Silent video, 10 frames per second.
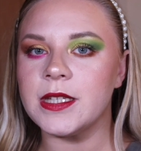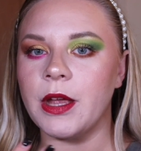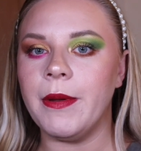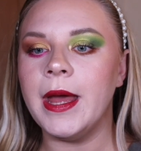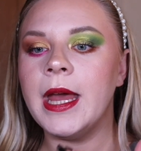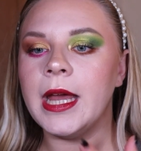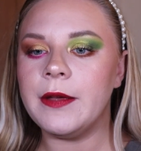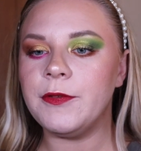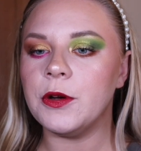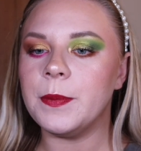So
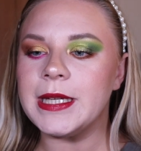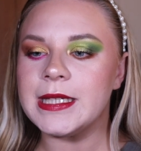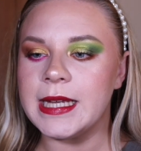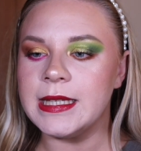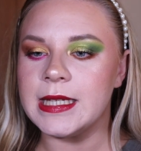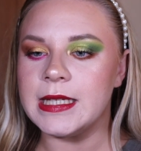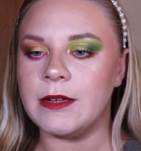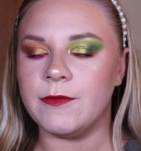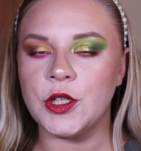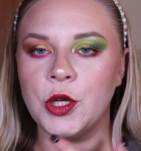if you're a bit
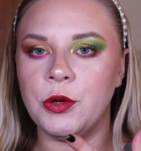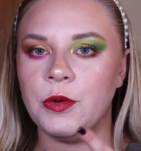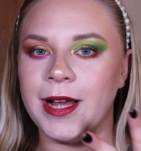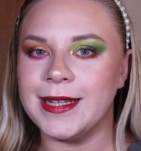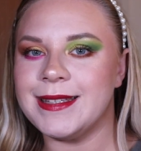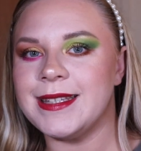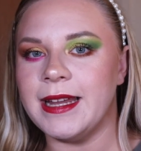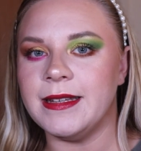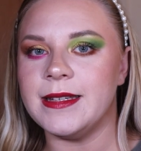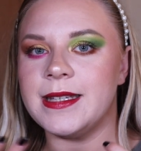sensitive to like
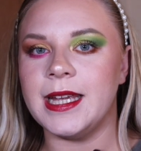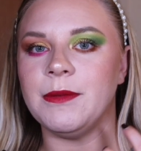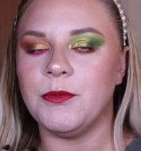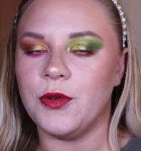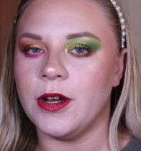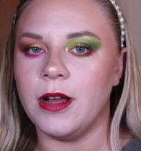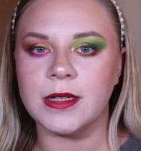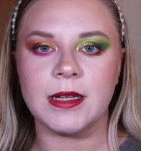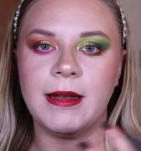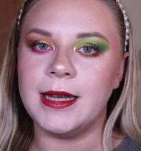scents in
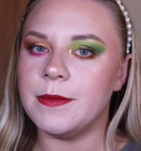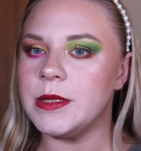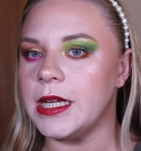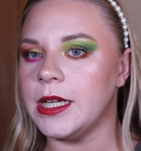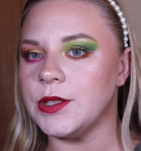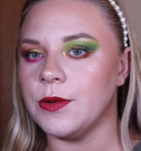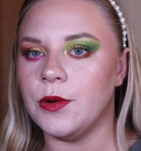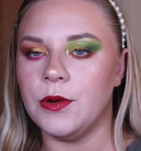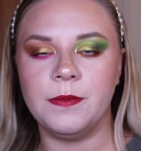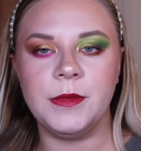products like lipsticks
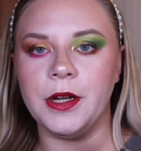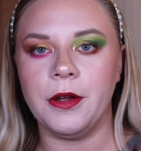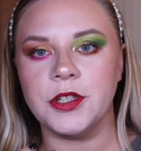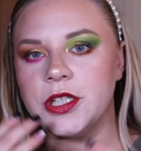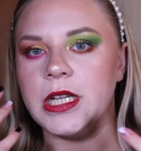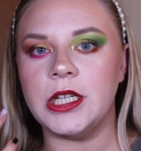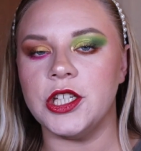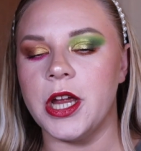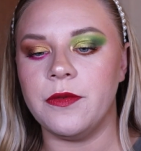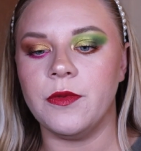or, you know, just in
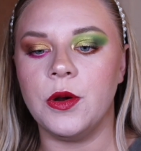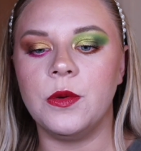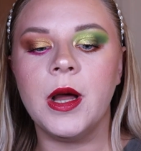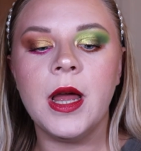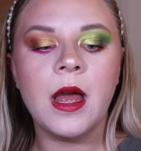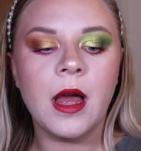general,